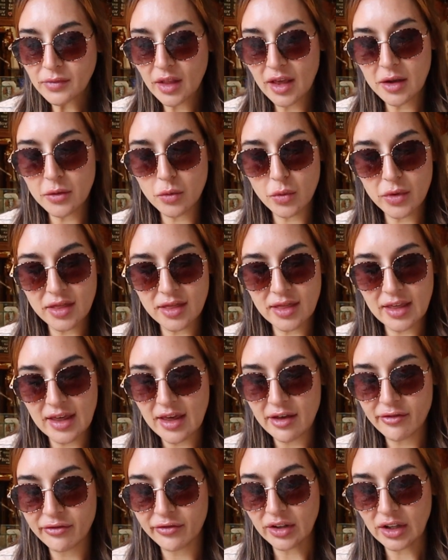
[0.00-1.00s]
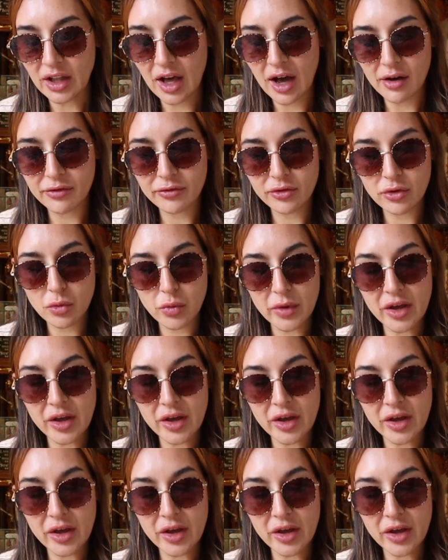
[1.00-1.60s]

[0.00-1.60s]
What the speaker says: in with the falafel.